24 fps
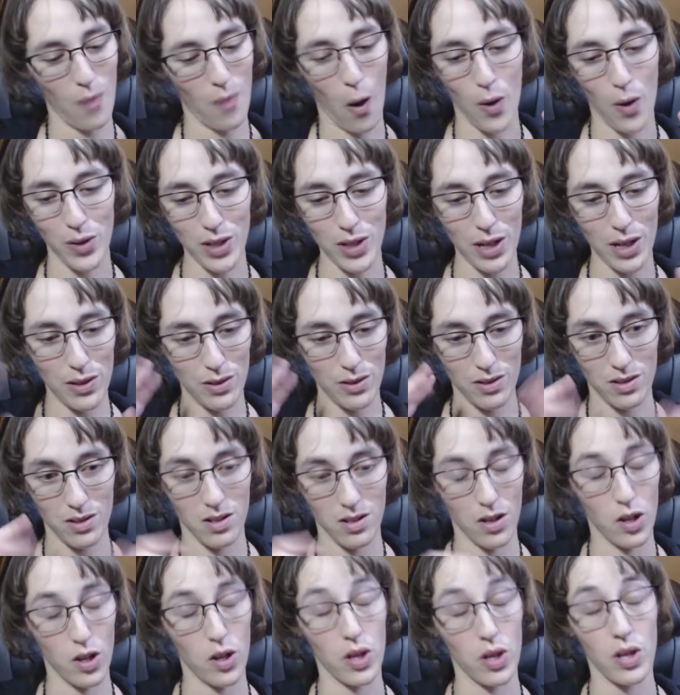all
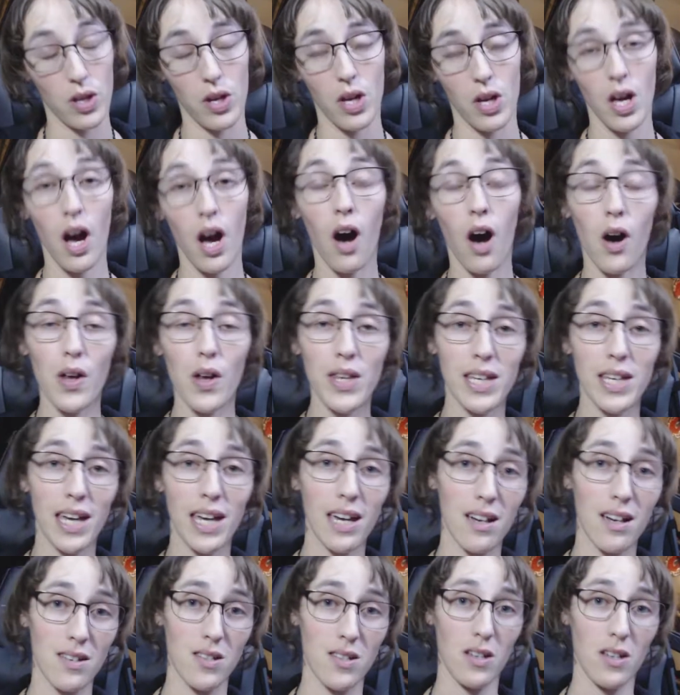the
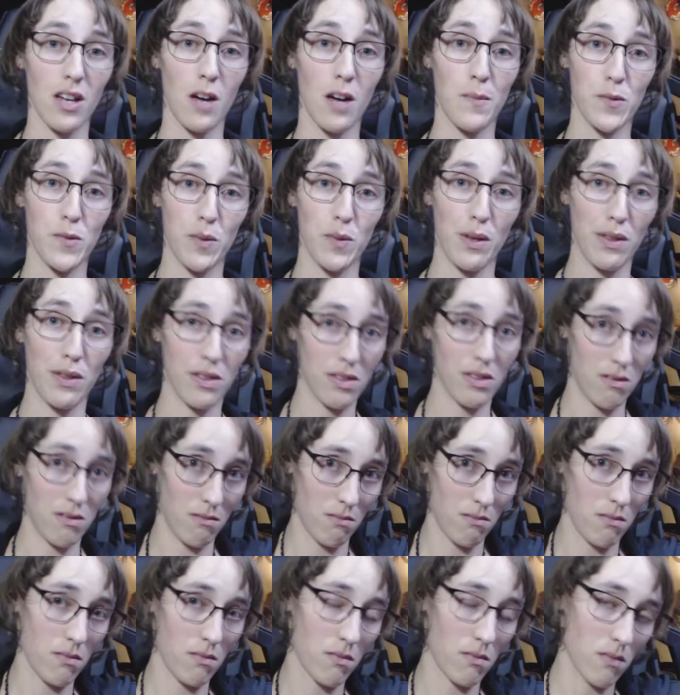chaos that comes with
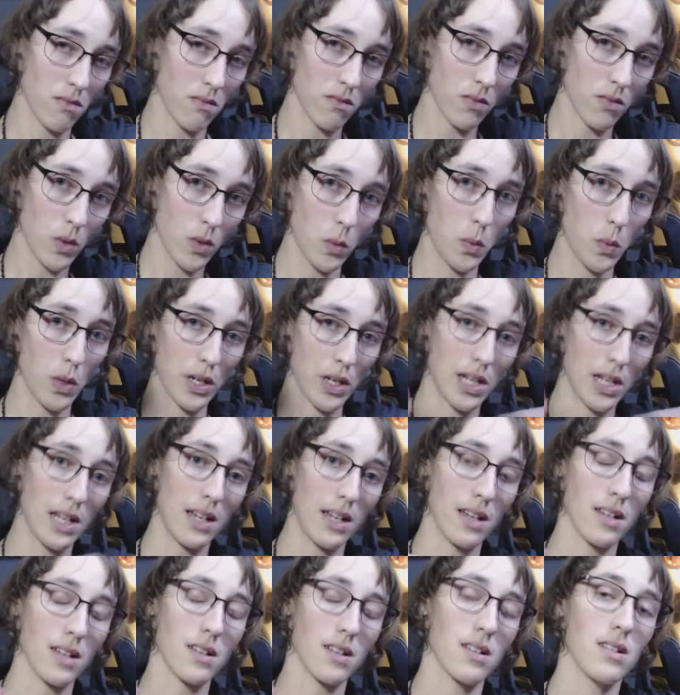
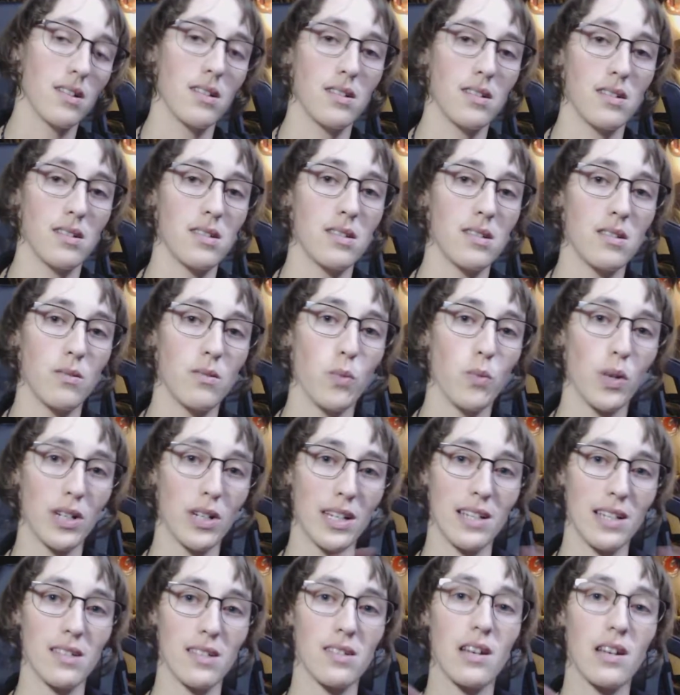working
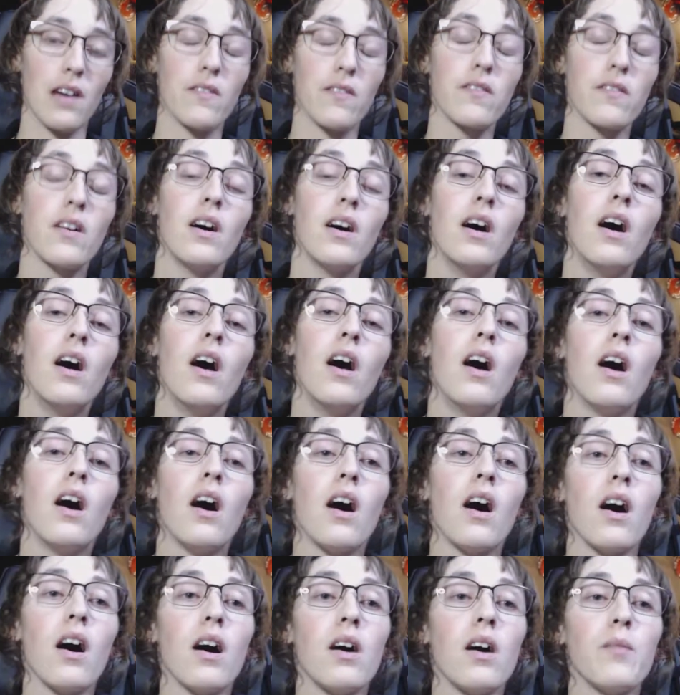stuff,
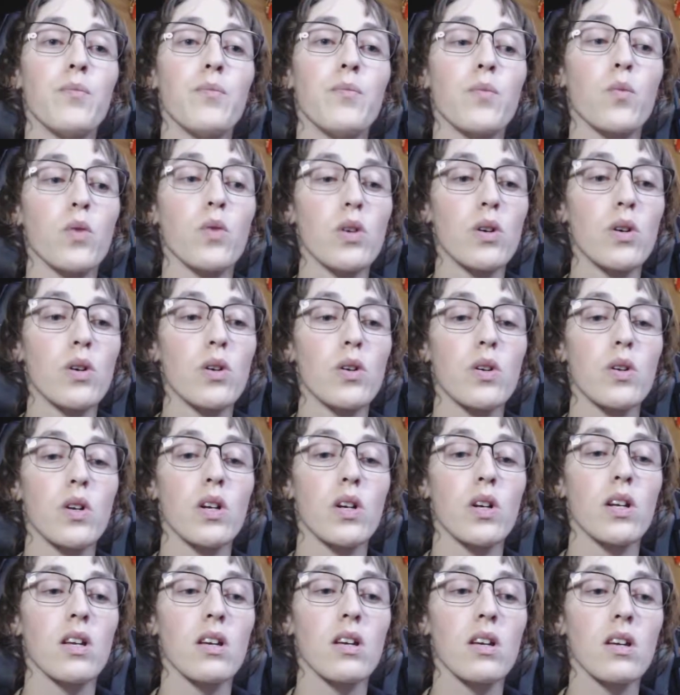we're
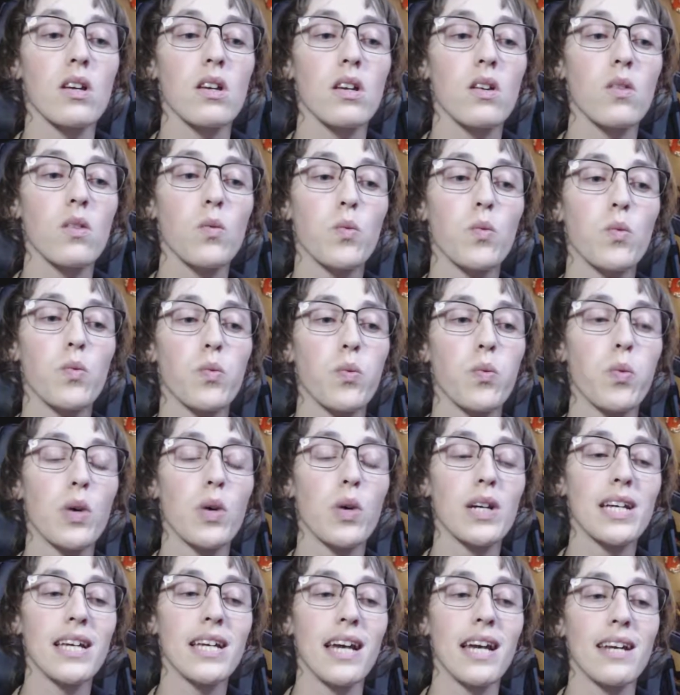
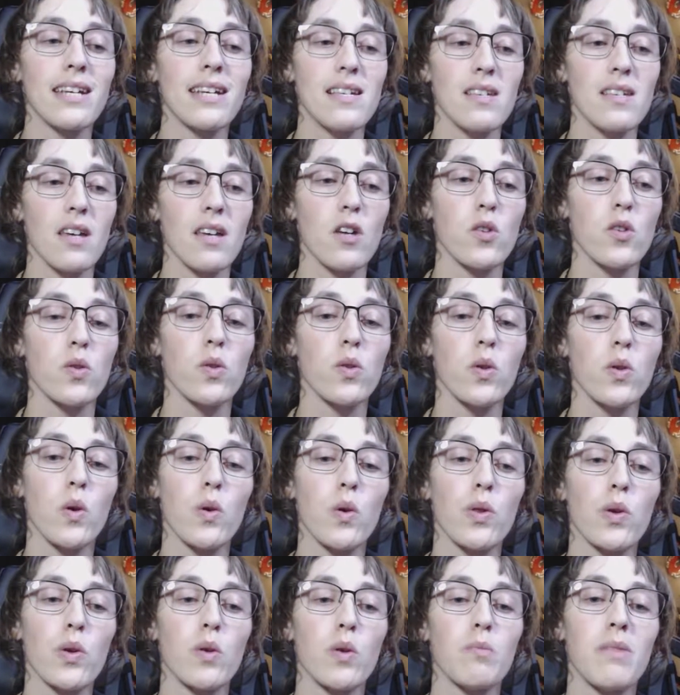working out a schedule to
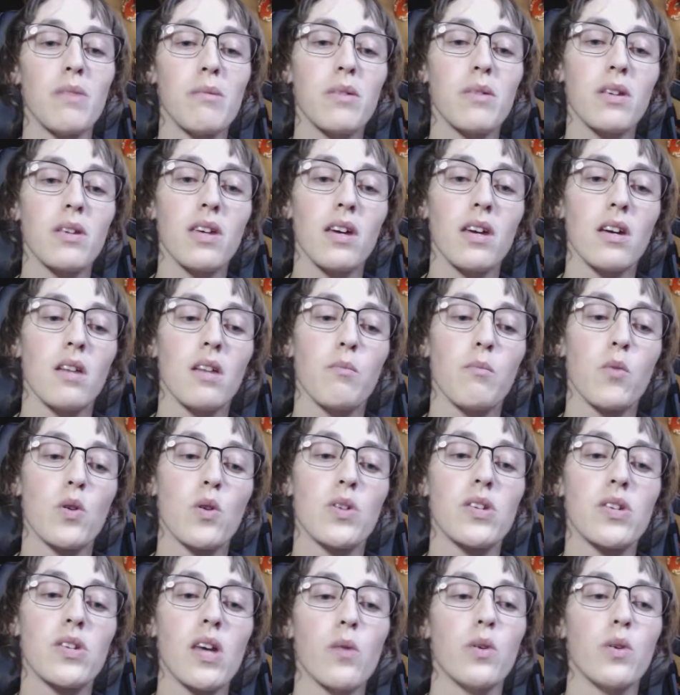go through and be able to get a
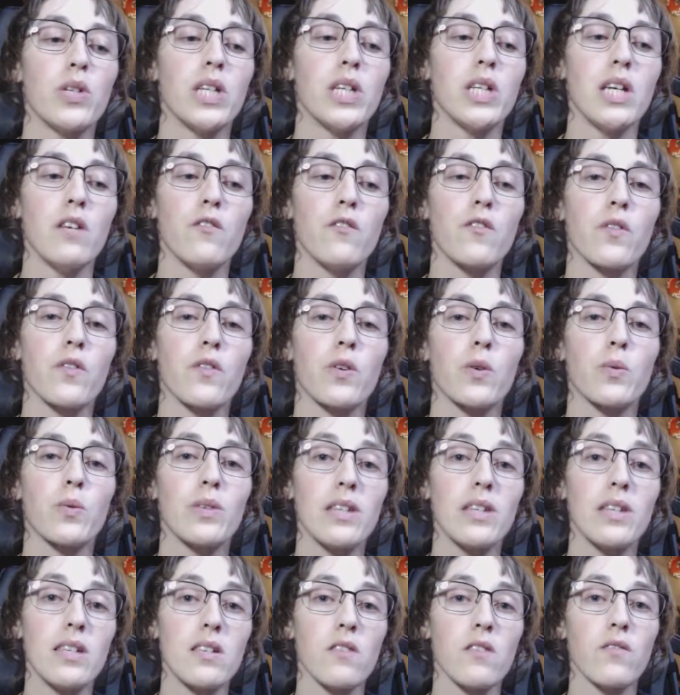more set routine for
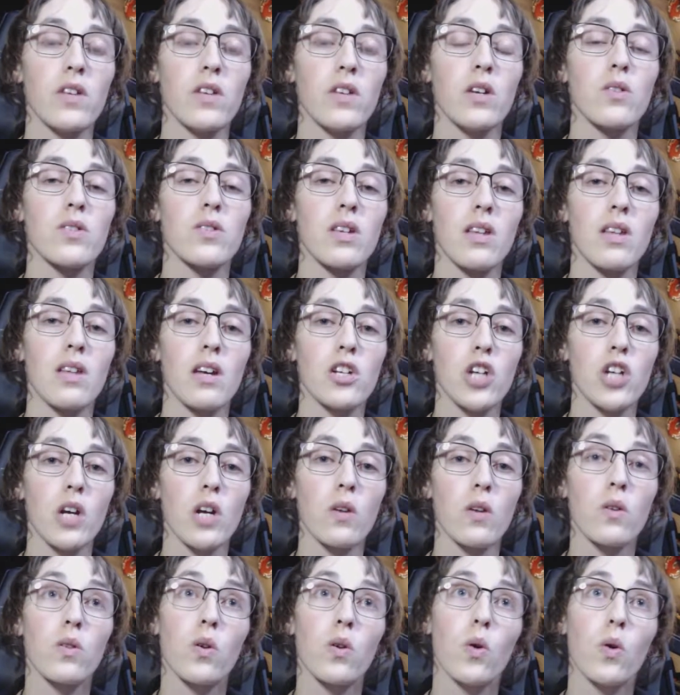releasing videos on that
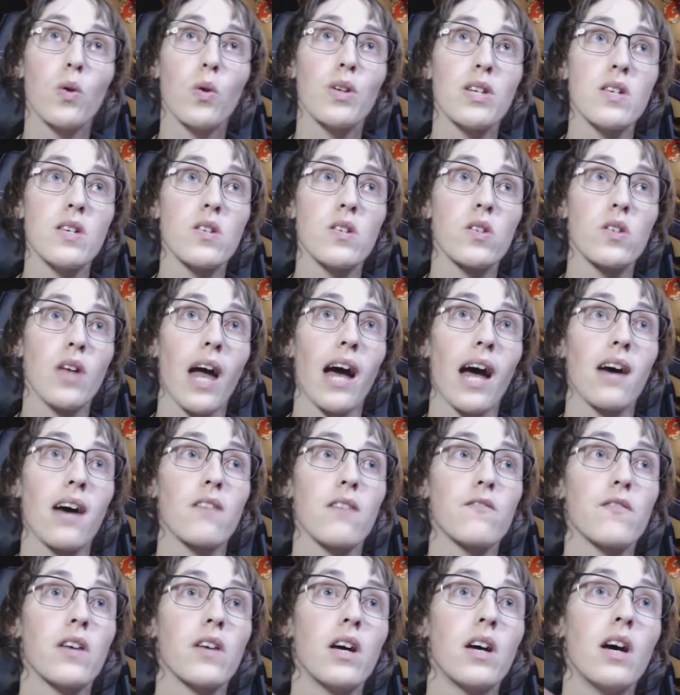channel. The goal is to
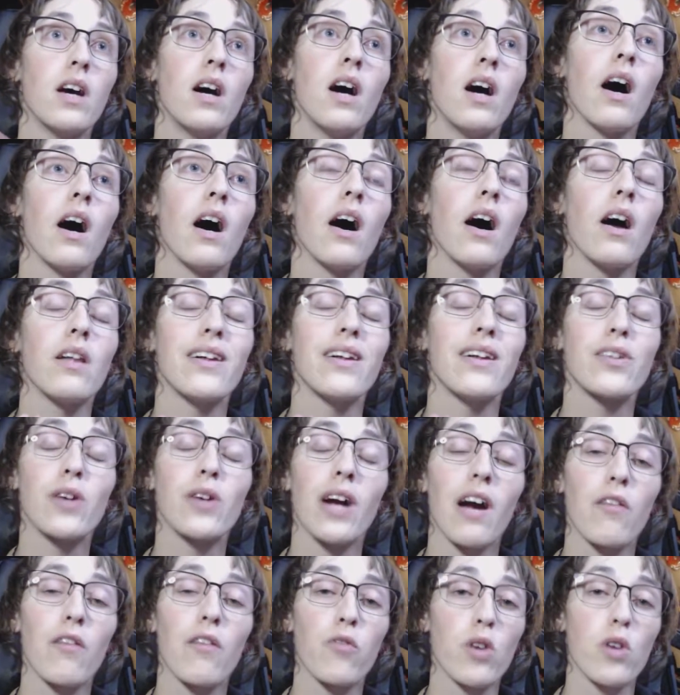have
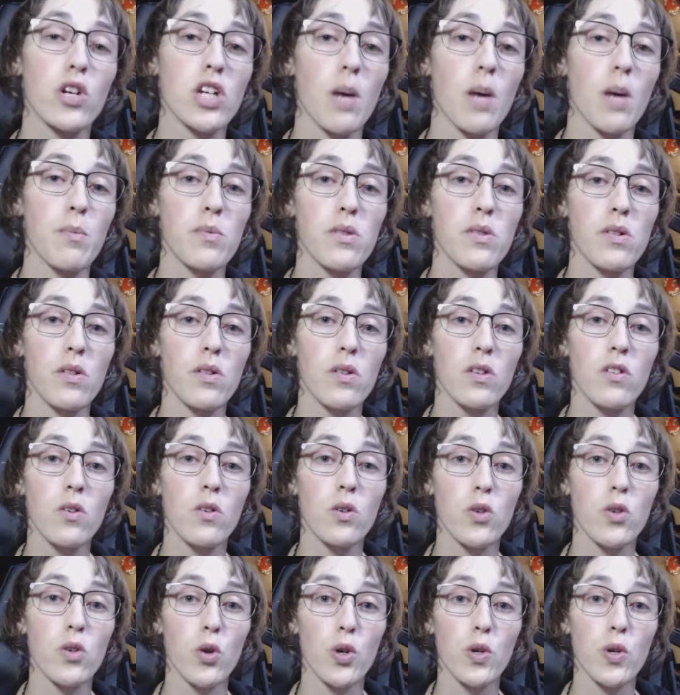leathercraft workshops
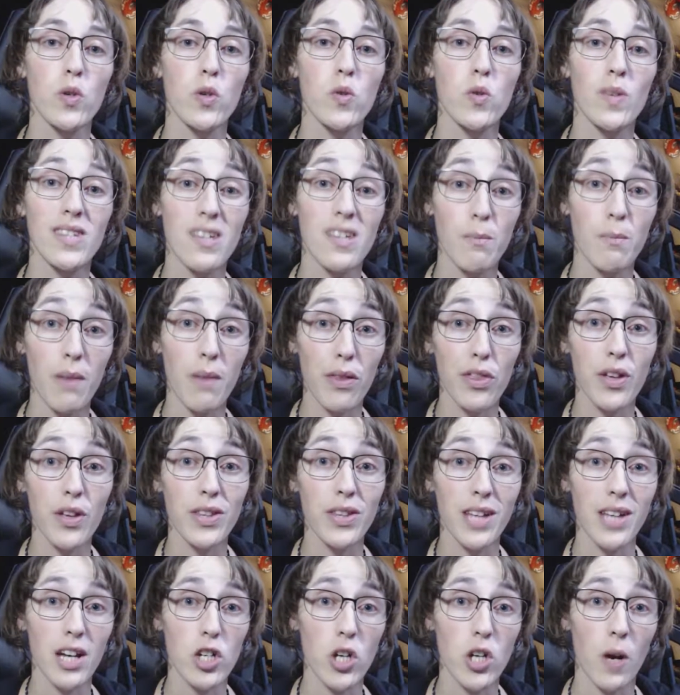tutorials once a month
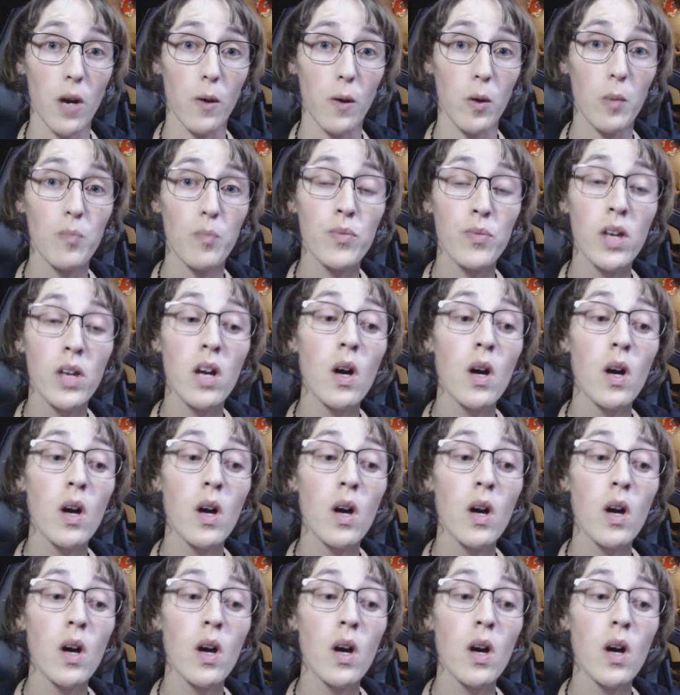on that channel.